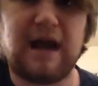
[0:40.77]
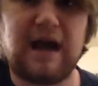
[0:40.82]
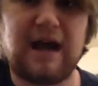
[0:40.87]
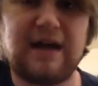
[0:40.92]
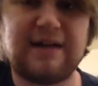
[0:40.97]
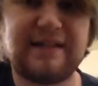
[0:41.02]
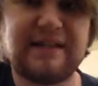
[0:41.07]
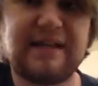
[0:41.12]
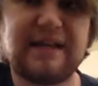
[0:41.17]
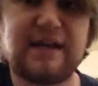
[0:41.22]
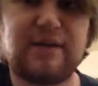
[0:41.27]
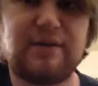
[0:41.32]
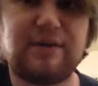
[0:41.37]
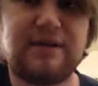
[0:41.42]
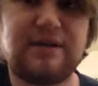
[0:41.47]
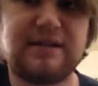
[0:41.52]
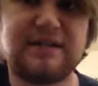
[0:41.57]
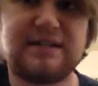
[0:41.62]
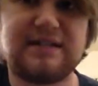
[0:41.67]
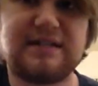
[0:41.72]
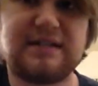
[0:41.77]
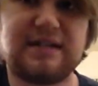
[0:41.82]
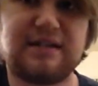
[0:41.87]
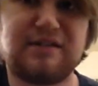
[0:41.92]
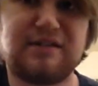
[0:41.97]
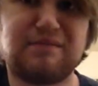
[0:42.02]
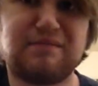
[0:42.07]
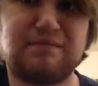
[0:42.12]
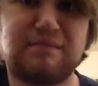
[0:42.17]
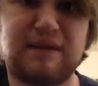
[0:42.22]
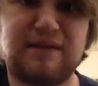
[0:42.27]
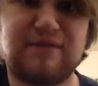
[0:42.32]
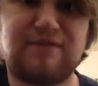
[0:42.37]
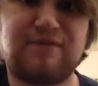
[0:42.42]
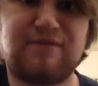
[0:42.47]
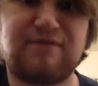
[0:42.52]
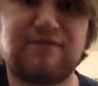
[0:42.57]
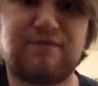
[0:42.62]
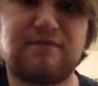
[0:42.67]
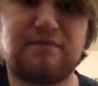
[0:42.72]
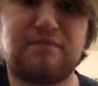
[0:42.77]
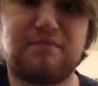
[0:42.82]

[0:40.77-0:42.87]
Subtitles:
I think I would consider myself